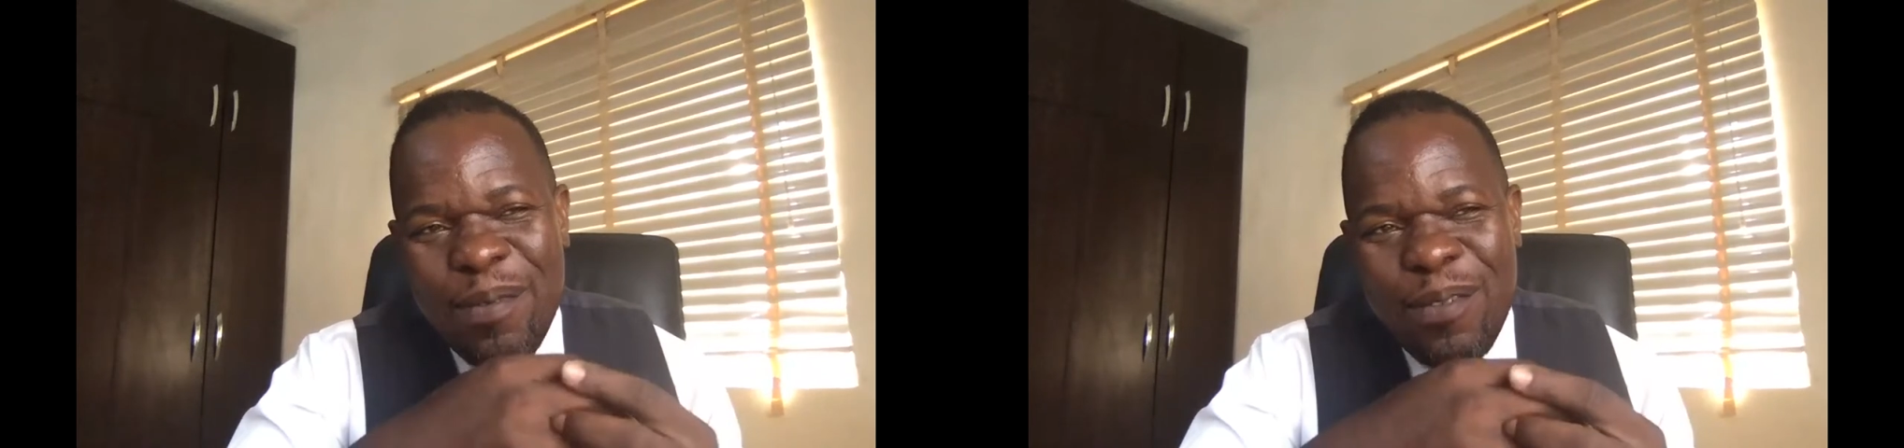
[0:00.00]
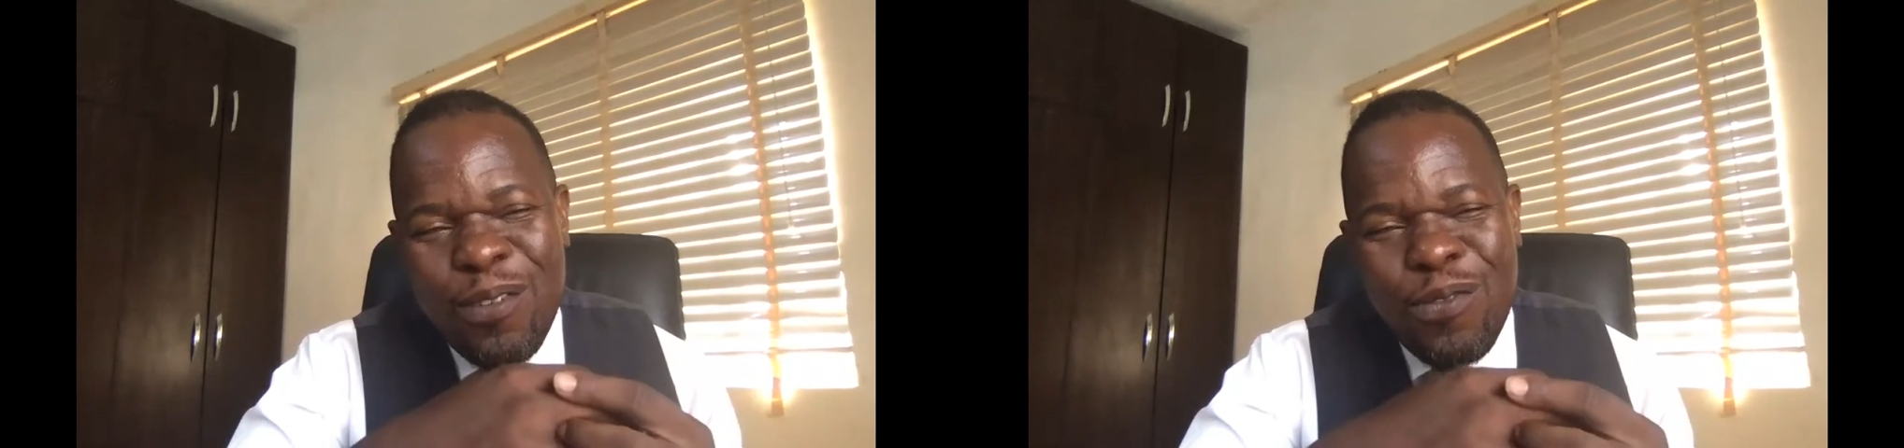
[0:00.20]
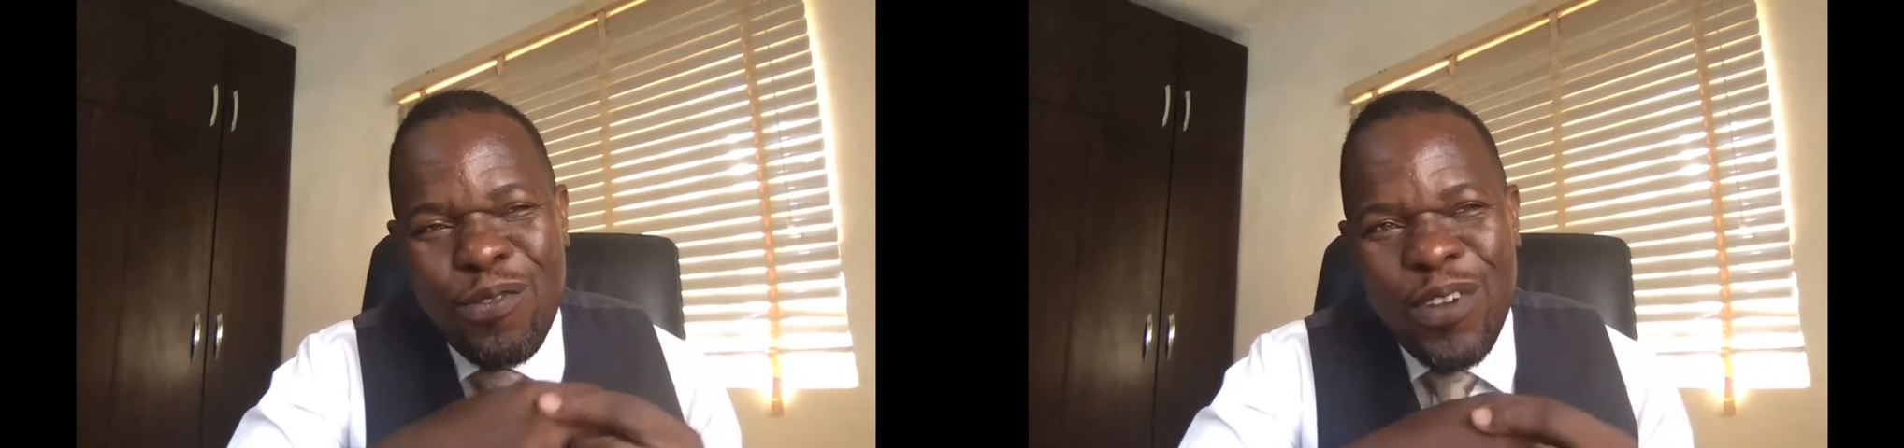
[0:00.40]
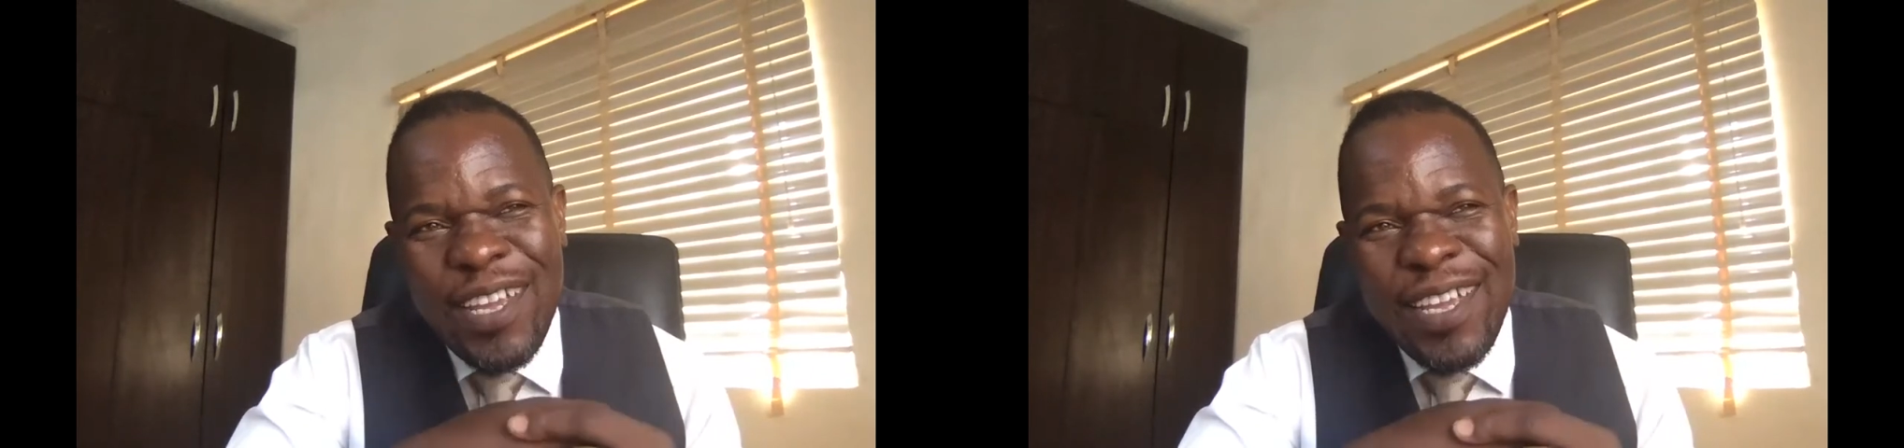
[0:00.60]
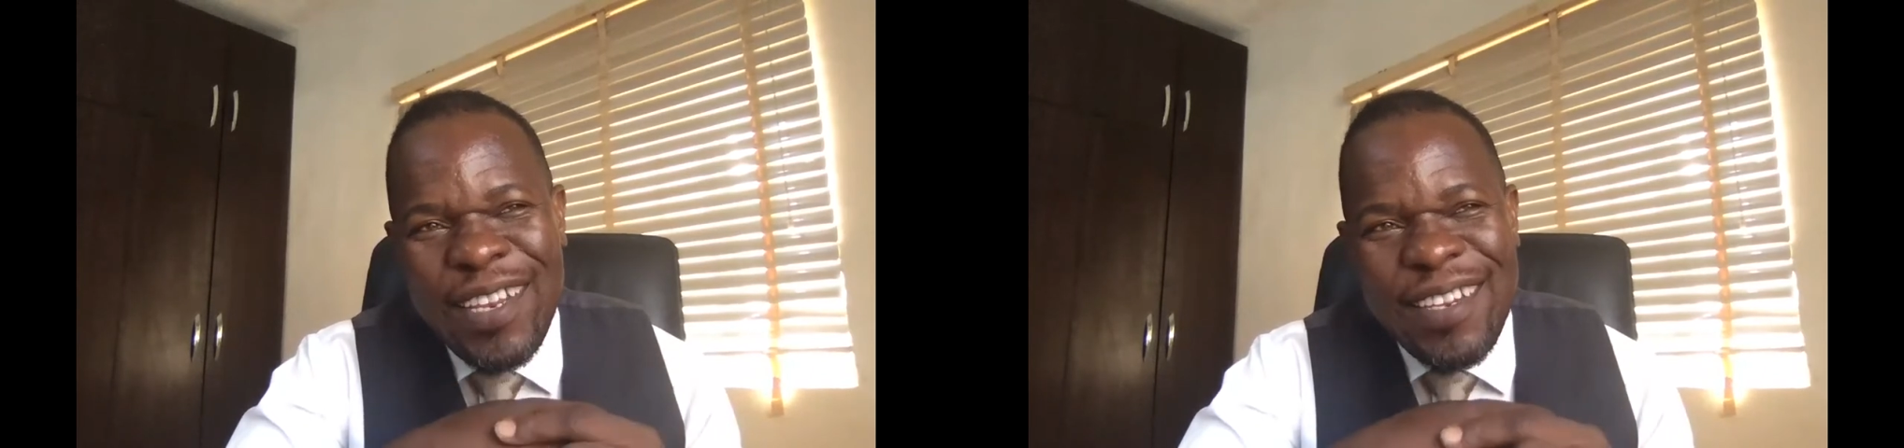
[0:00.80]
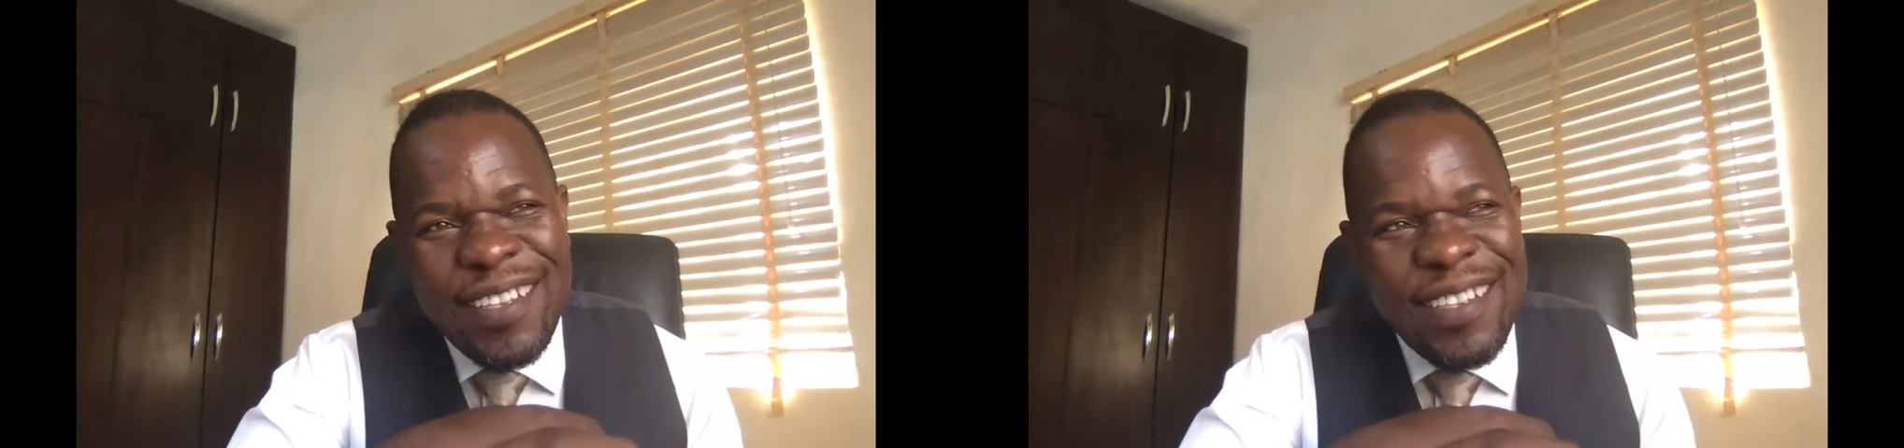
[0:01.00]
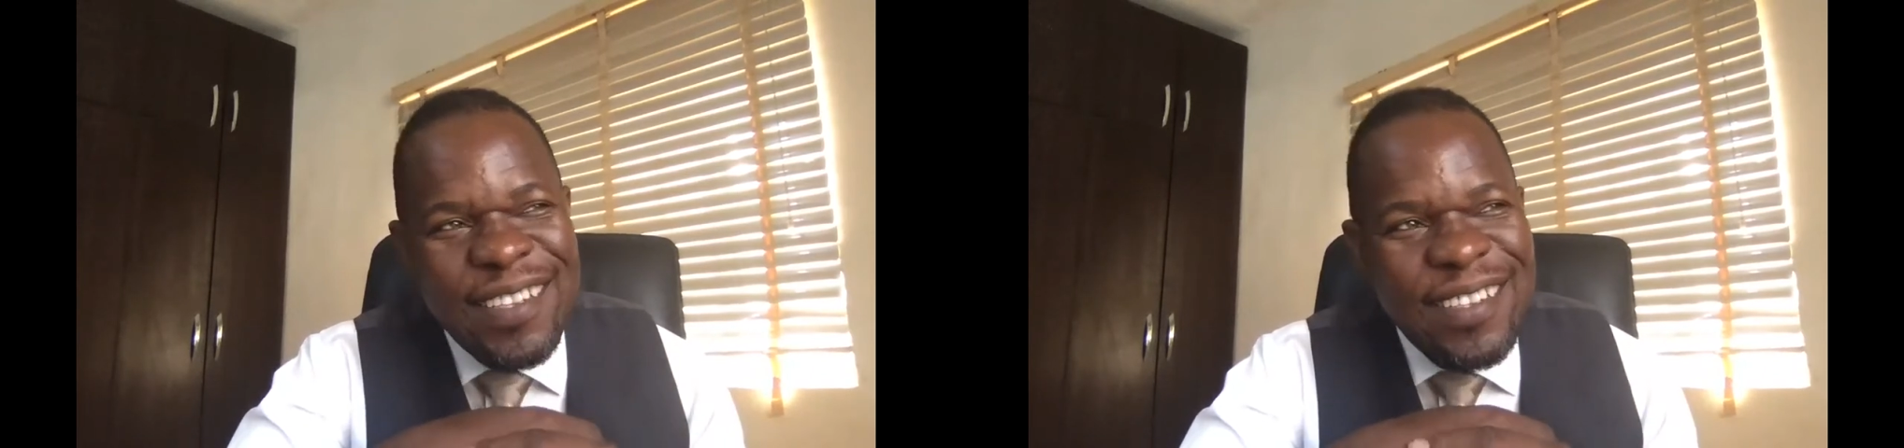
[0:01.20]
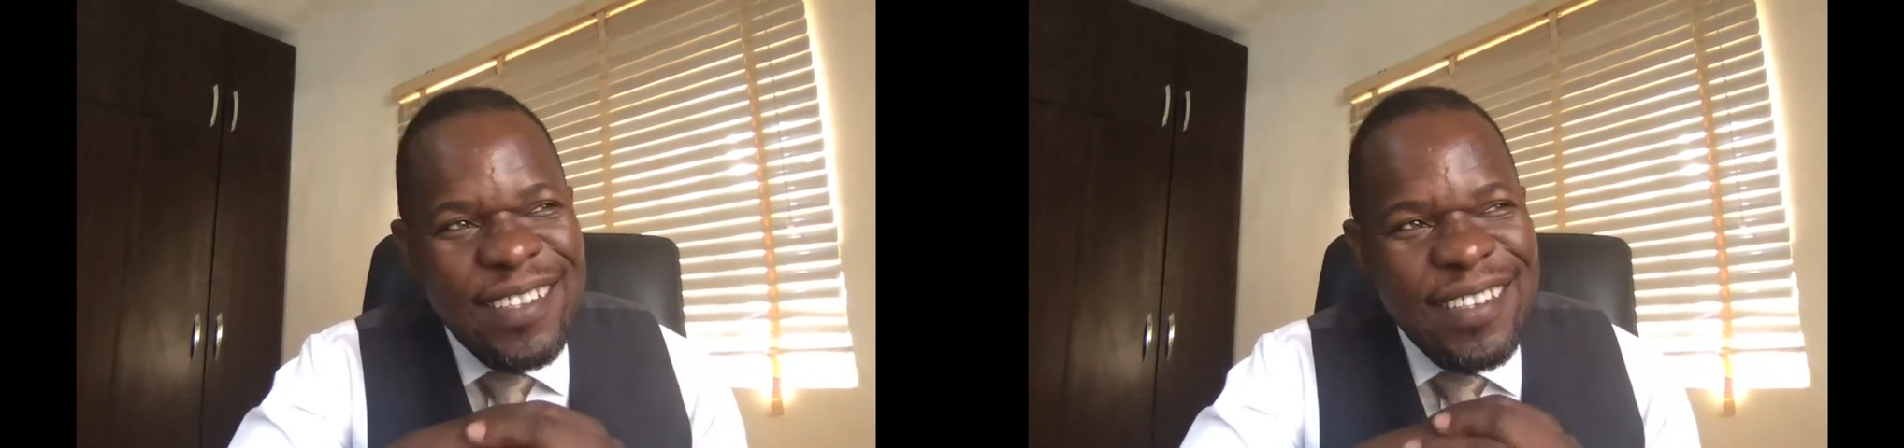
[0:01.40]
not for any